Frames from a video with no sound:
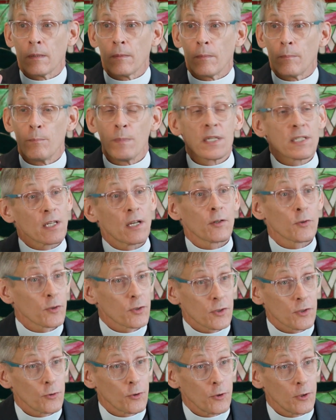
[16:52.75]

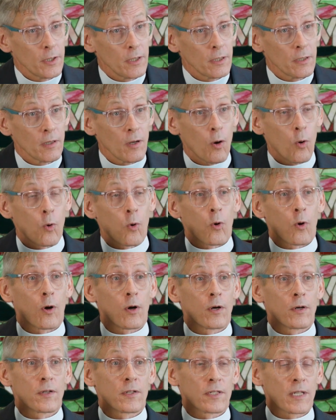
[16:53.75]
misunderstood
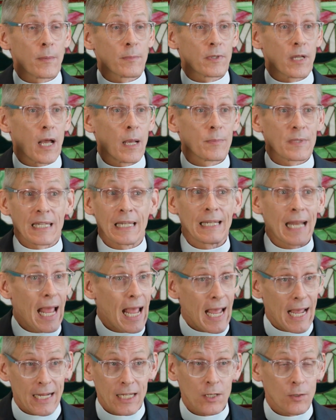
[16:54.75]
or sometimes
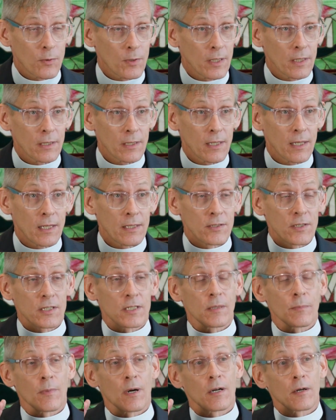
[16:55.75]
inaccurate. And
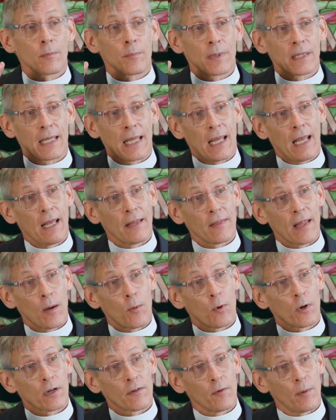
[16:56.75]
Justin Martyr began that
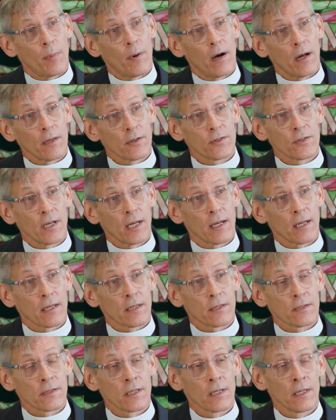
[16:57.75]
work of
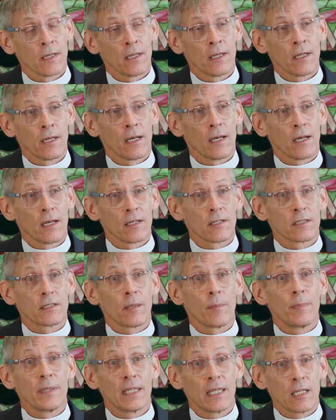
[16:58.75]
apologetics
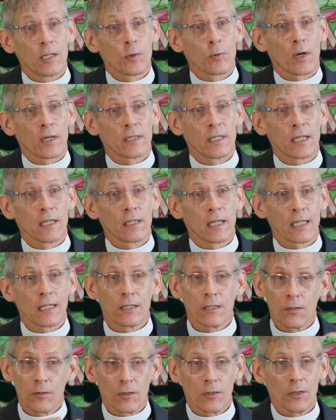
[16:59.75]
to begin to articulate,
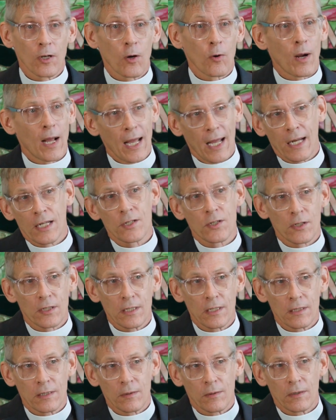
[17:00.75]
no,
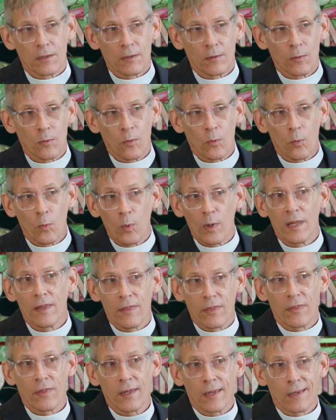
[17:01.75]
actually, we
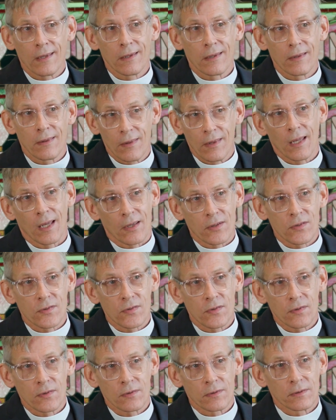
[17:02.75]
think
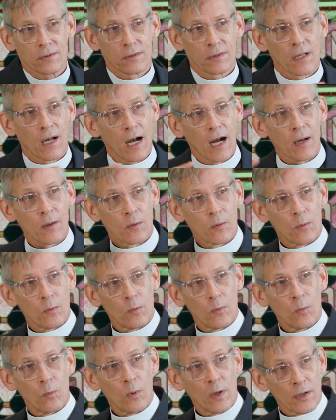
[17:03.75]
this, not
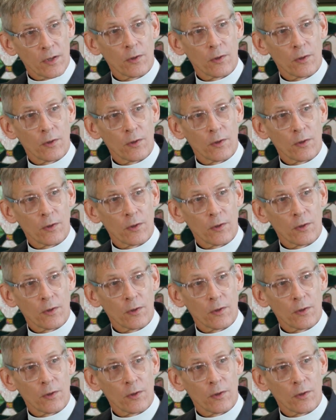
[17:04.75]
what